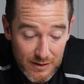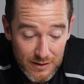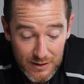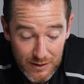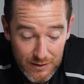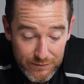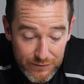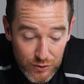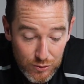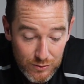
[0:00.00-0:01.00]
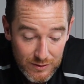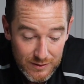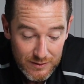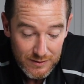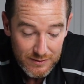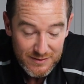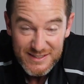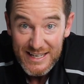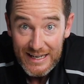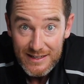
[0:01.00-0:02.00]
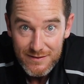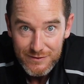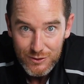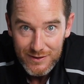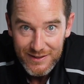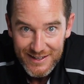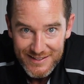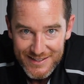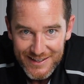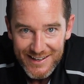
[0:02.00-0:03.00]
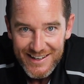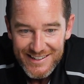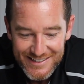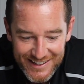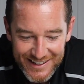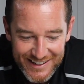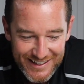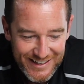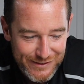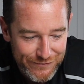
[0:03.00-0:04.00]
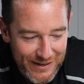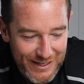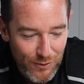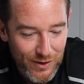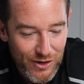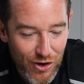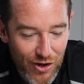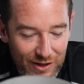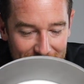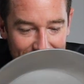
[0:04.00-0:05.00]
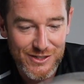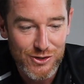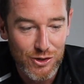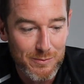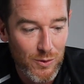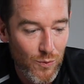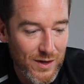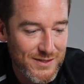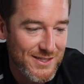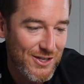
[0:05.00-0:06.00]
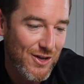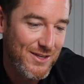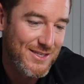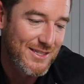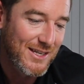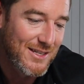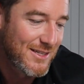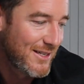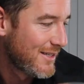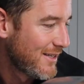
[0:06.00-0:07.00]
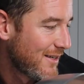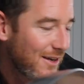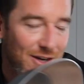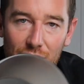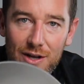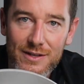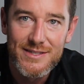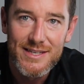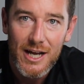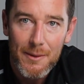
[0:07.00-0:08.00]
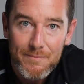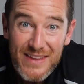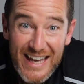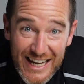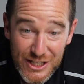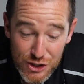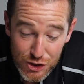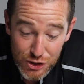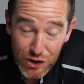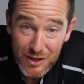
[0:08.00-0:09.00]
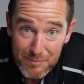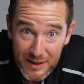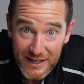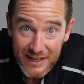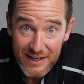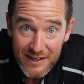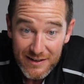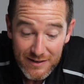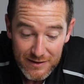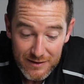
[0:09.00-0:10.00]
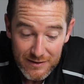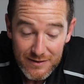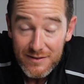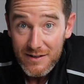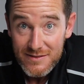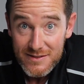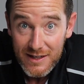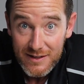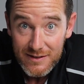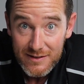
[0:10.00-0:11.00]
a few days of doing this to find out what all it can do. But once it's all seasoned and all set up, it should be non-stick.